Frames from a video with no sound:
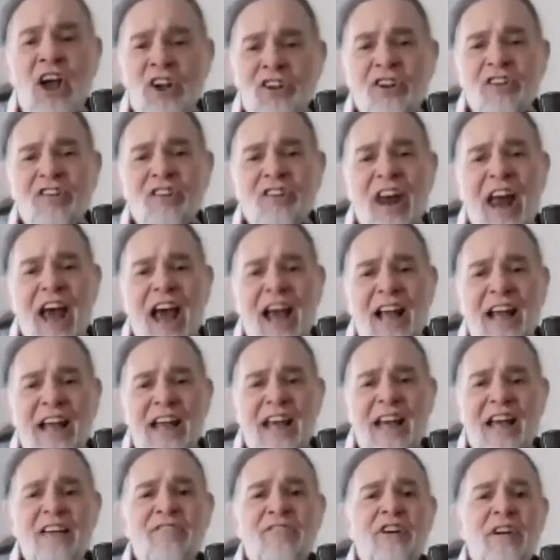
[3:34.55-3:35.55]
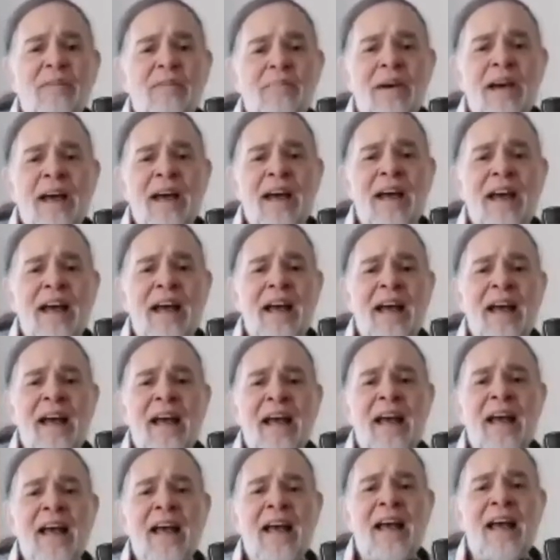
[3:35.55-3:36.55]
just like every
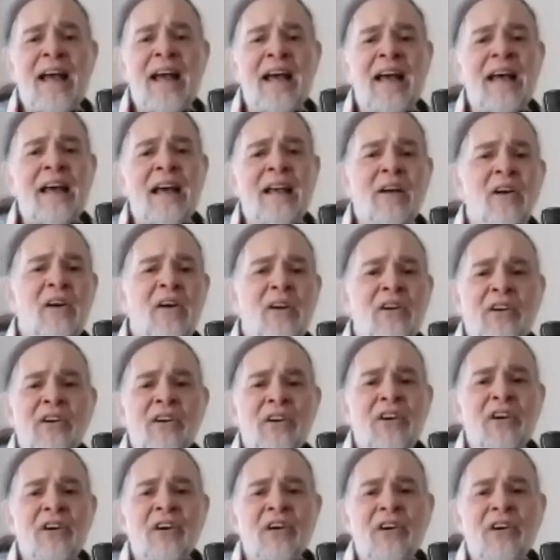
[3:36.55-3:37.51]
man on earth.